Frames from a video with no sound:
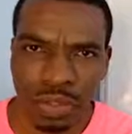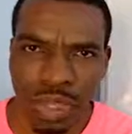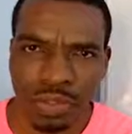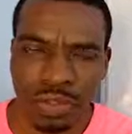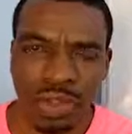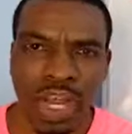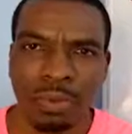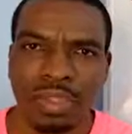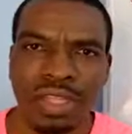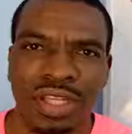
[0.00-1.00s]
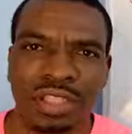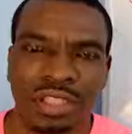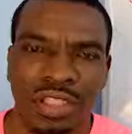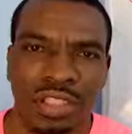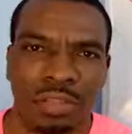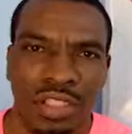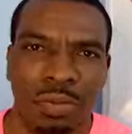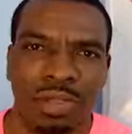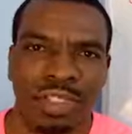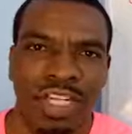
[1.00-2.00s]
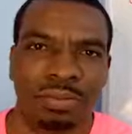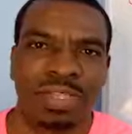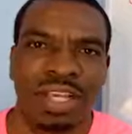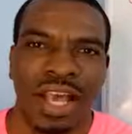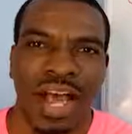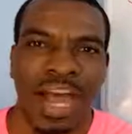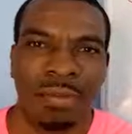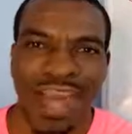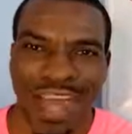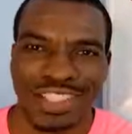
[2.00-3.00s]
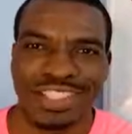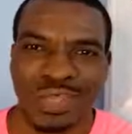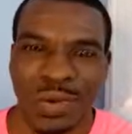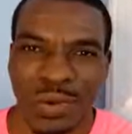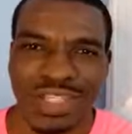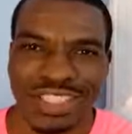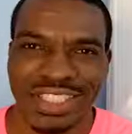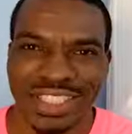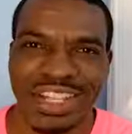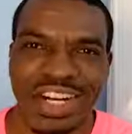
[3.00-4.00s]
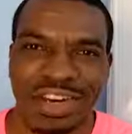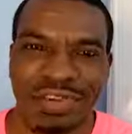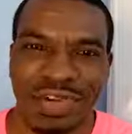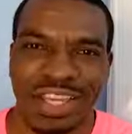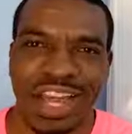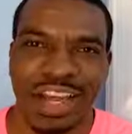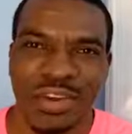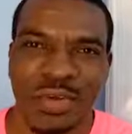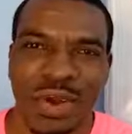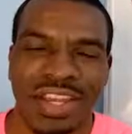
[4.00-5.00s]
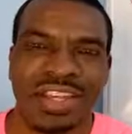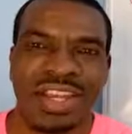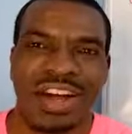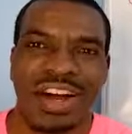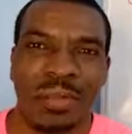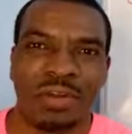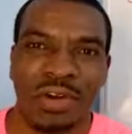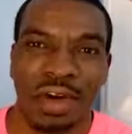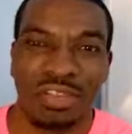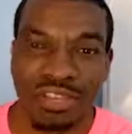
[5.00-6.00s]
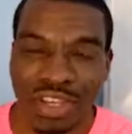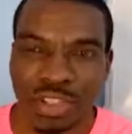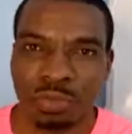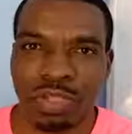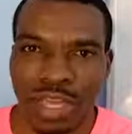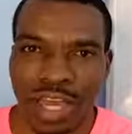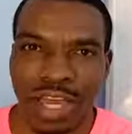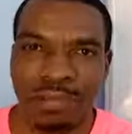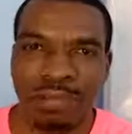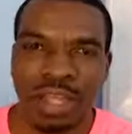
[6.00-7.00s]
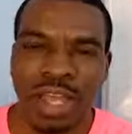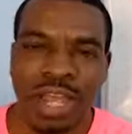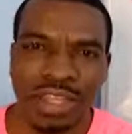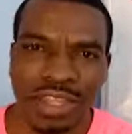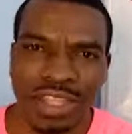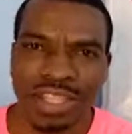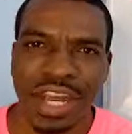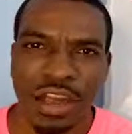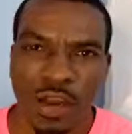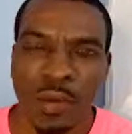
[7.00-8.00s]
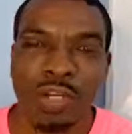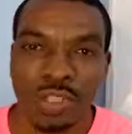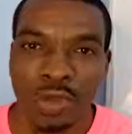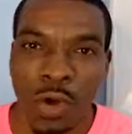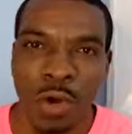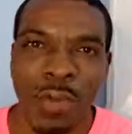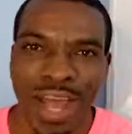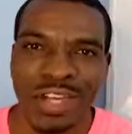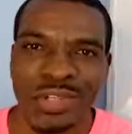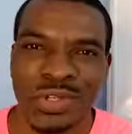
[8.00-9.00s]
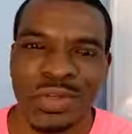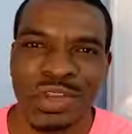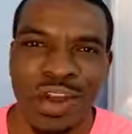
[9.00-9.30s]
there's a couple of things, there's a couple of times I'm asked the question of, okay, how do you write, a Facebook ad? And the thing that I always go back to is